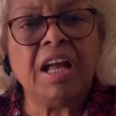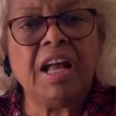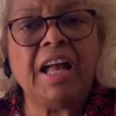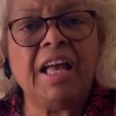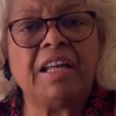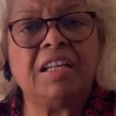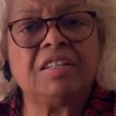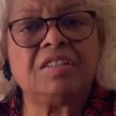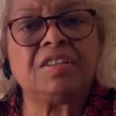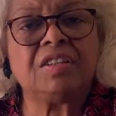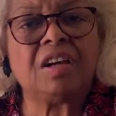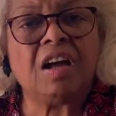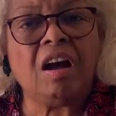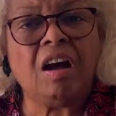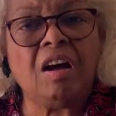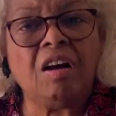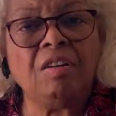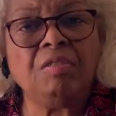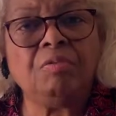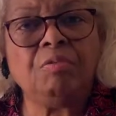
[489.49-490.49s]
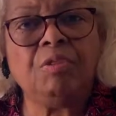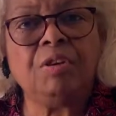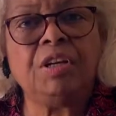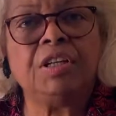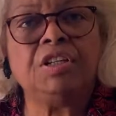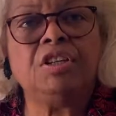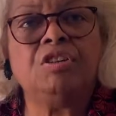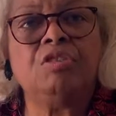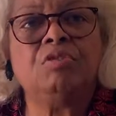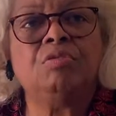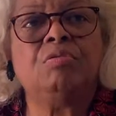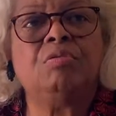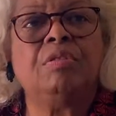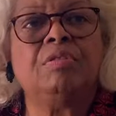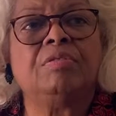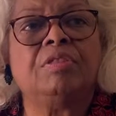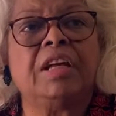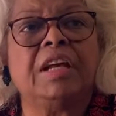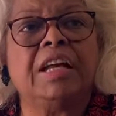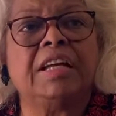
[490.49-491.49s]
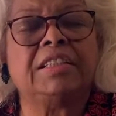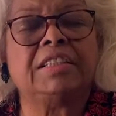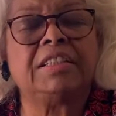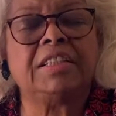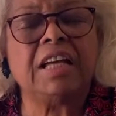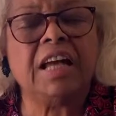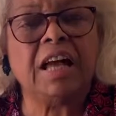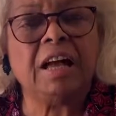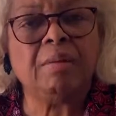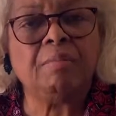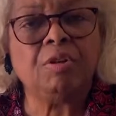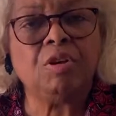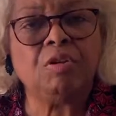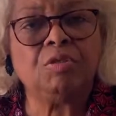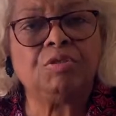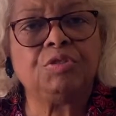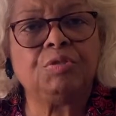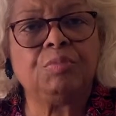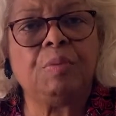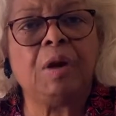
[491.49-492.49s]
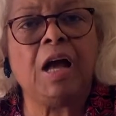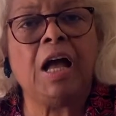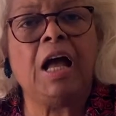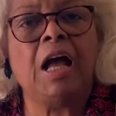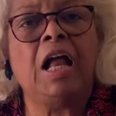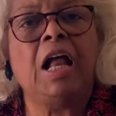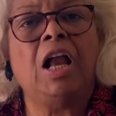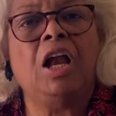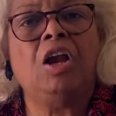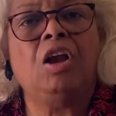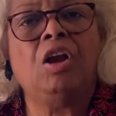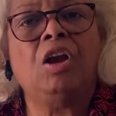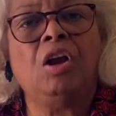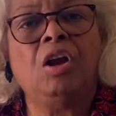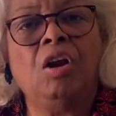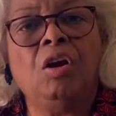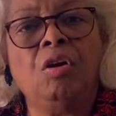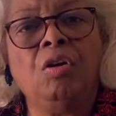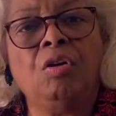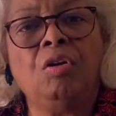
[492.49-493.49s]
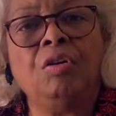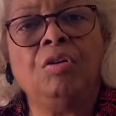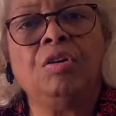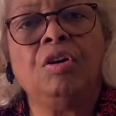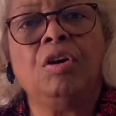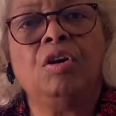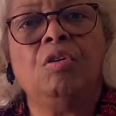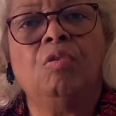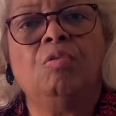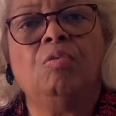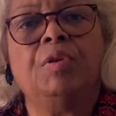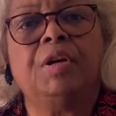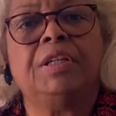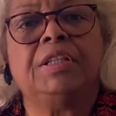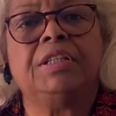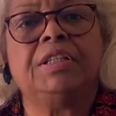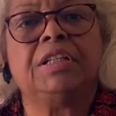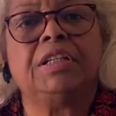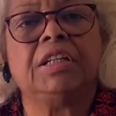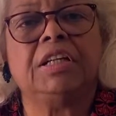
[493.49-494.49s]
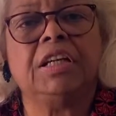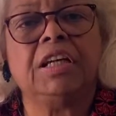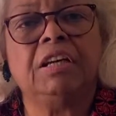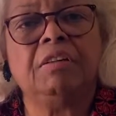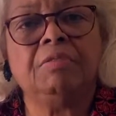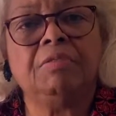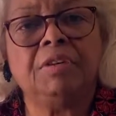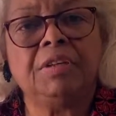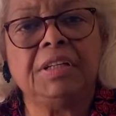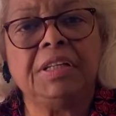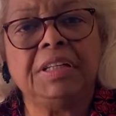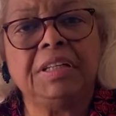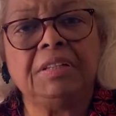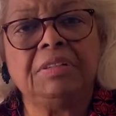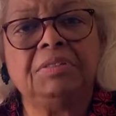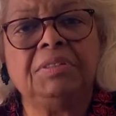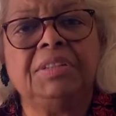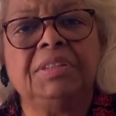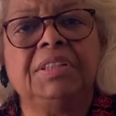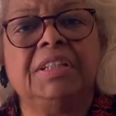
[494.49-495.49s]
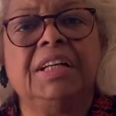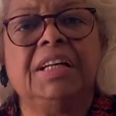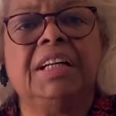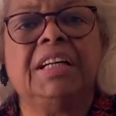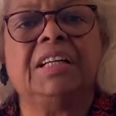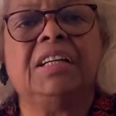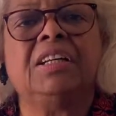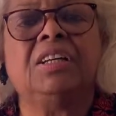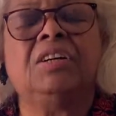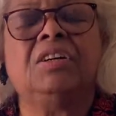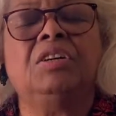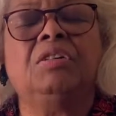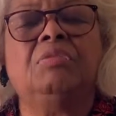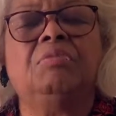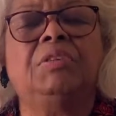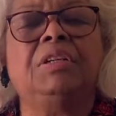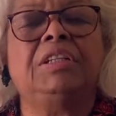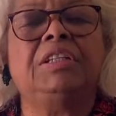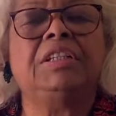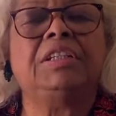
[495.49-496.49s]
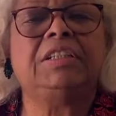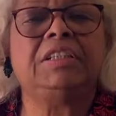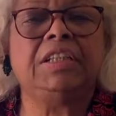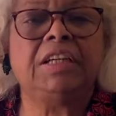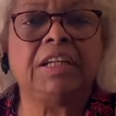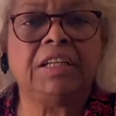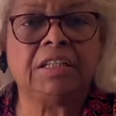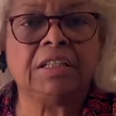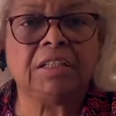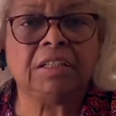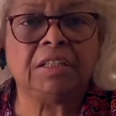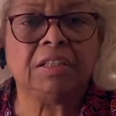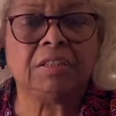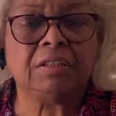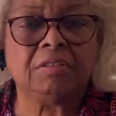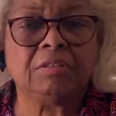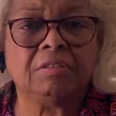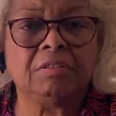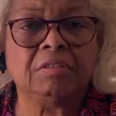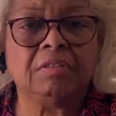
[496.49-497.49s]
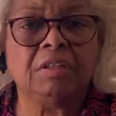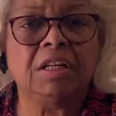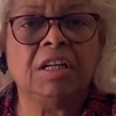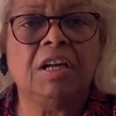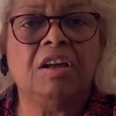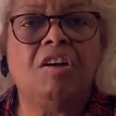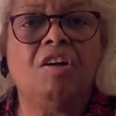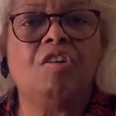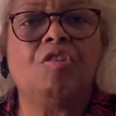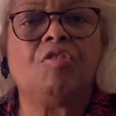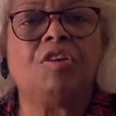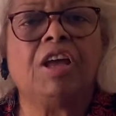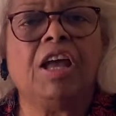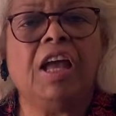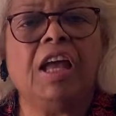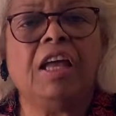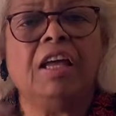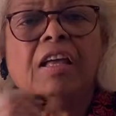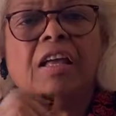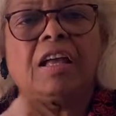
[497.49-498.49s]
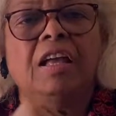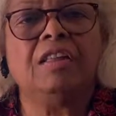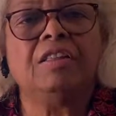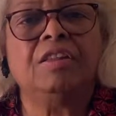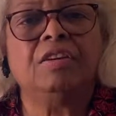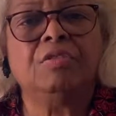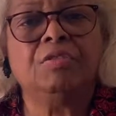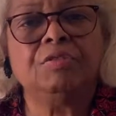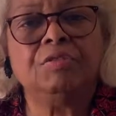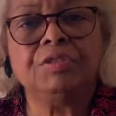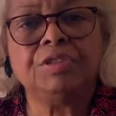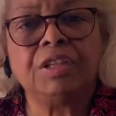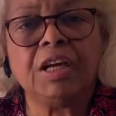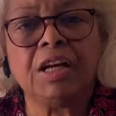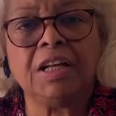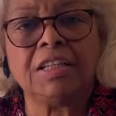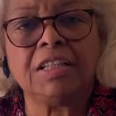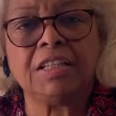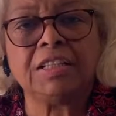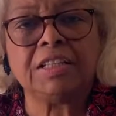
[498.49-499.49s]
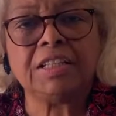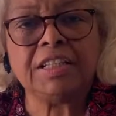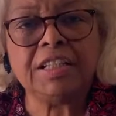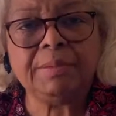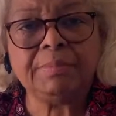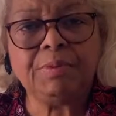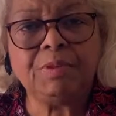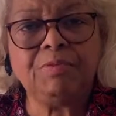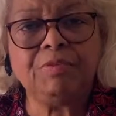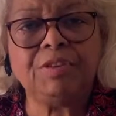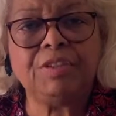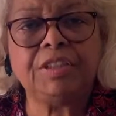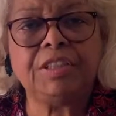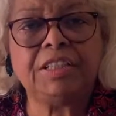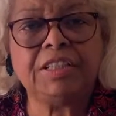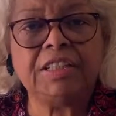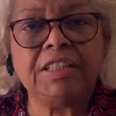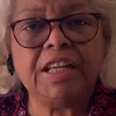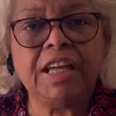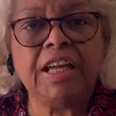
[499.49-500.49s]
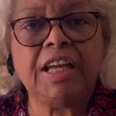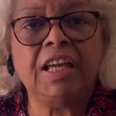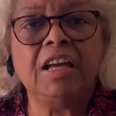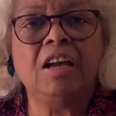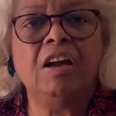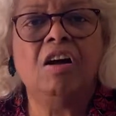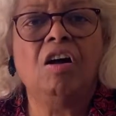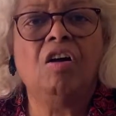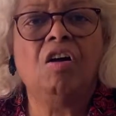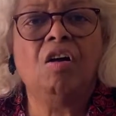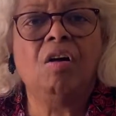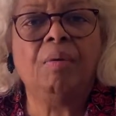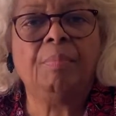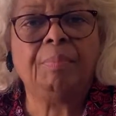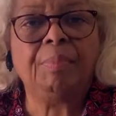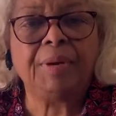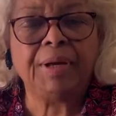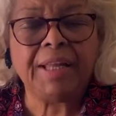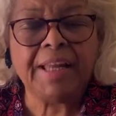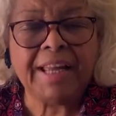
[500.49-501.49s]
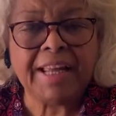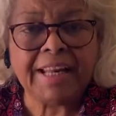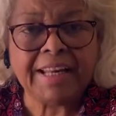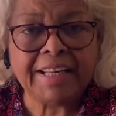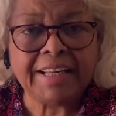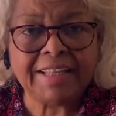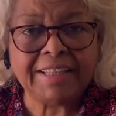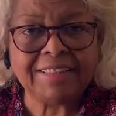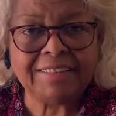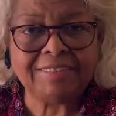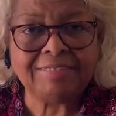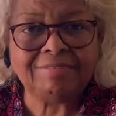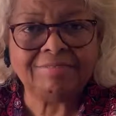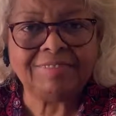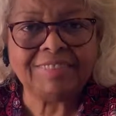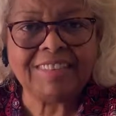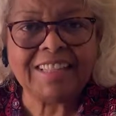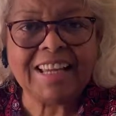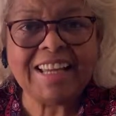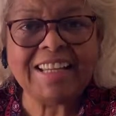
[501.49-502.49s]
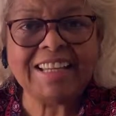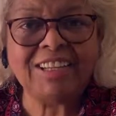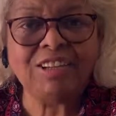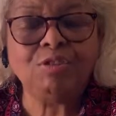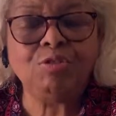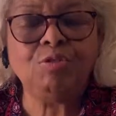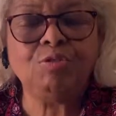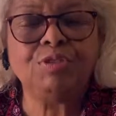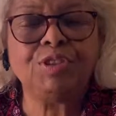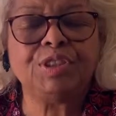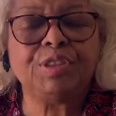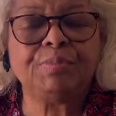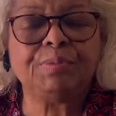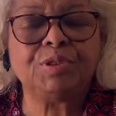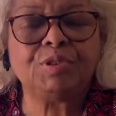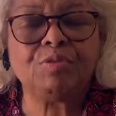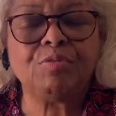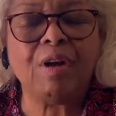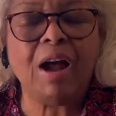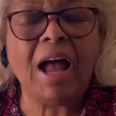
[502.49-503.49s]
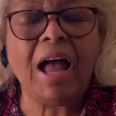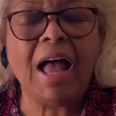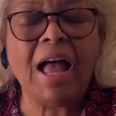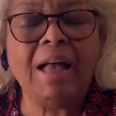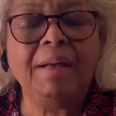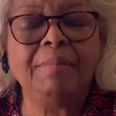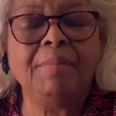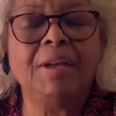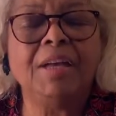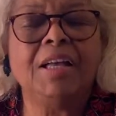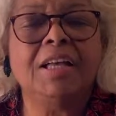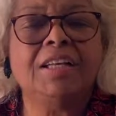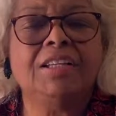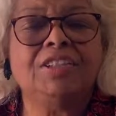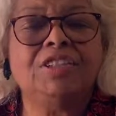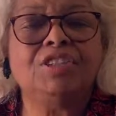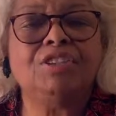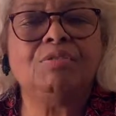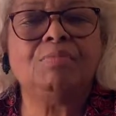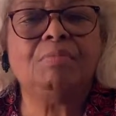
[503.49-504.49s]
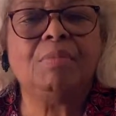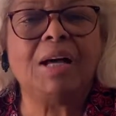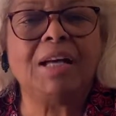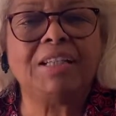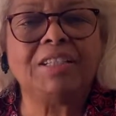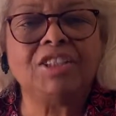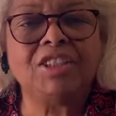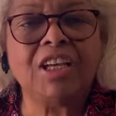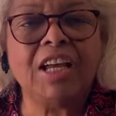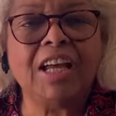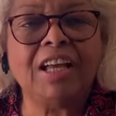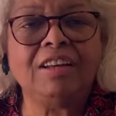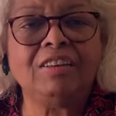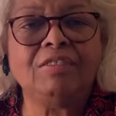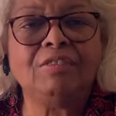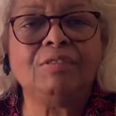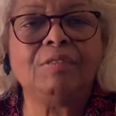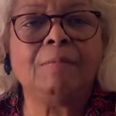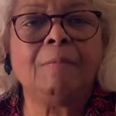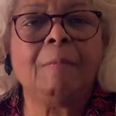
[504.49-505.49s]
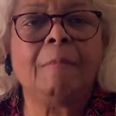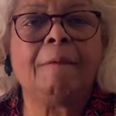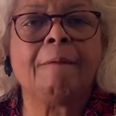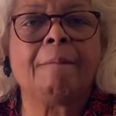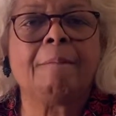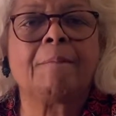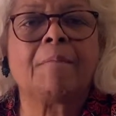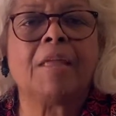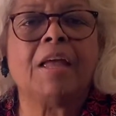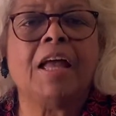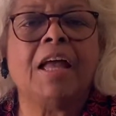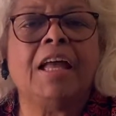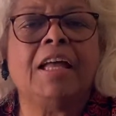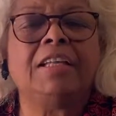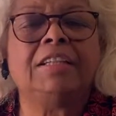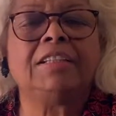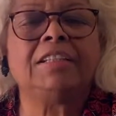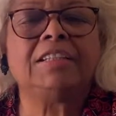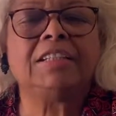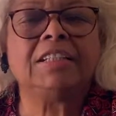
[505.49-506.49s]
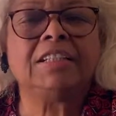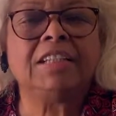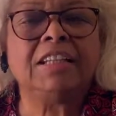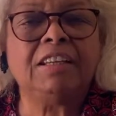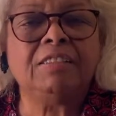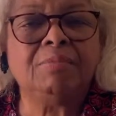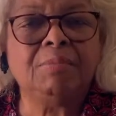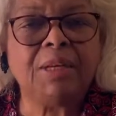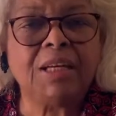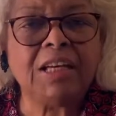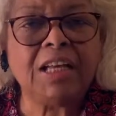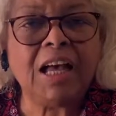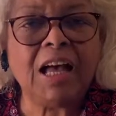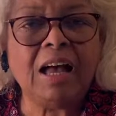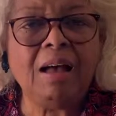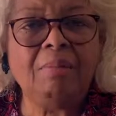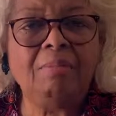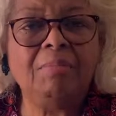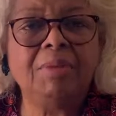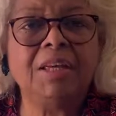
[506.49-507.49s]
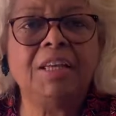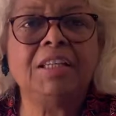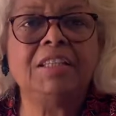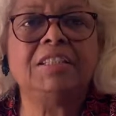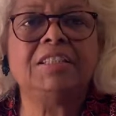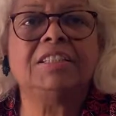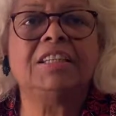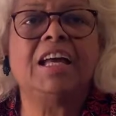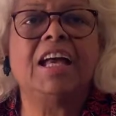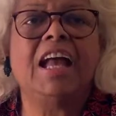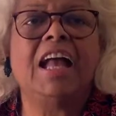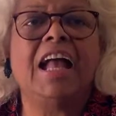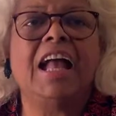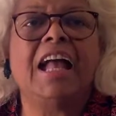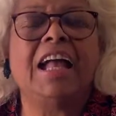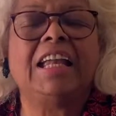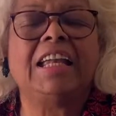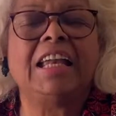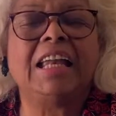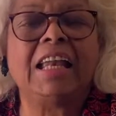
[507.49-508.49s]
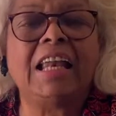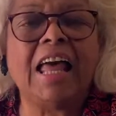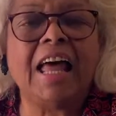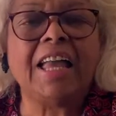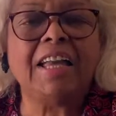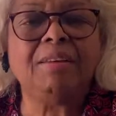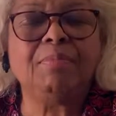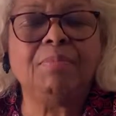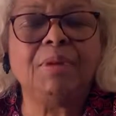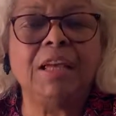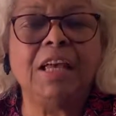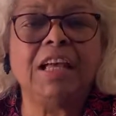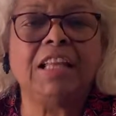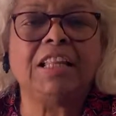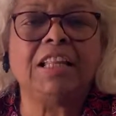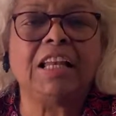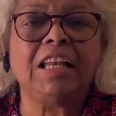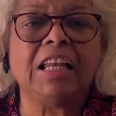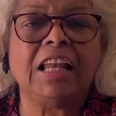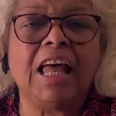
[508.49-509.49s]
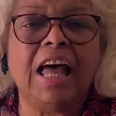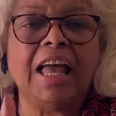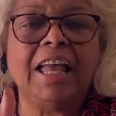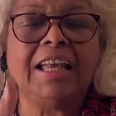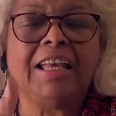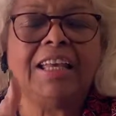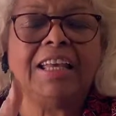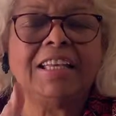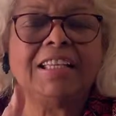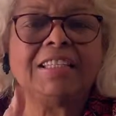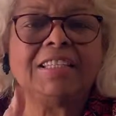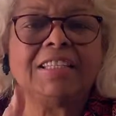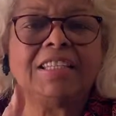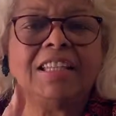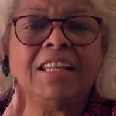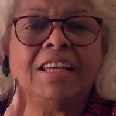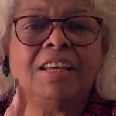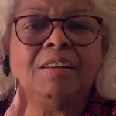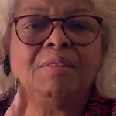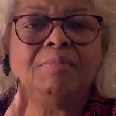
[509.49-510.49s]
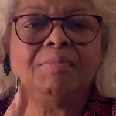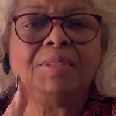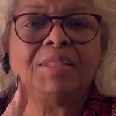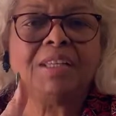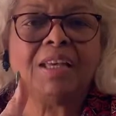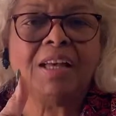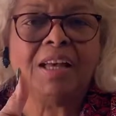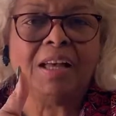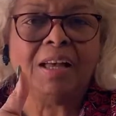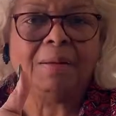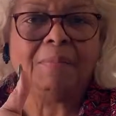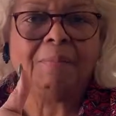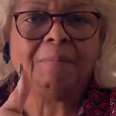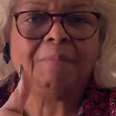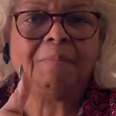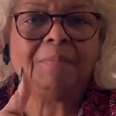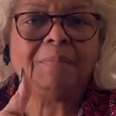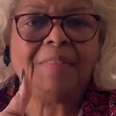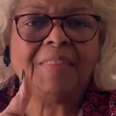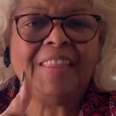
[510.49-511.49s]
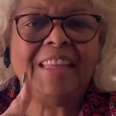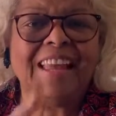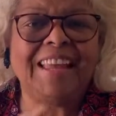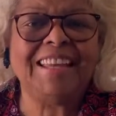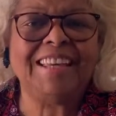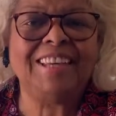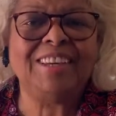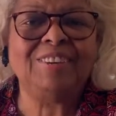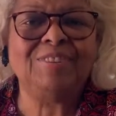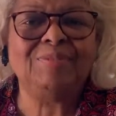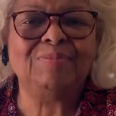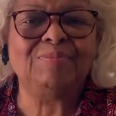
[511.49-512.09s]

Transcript: And it's an art where you, as time goes by, learn when to give a little and learn when to take a little. Okay? Those are the tips for today on planning. Thank you. Subscribe to my channel and give me comments and like me. And the like is thumbs up. Thank you.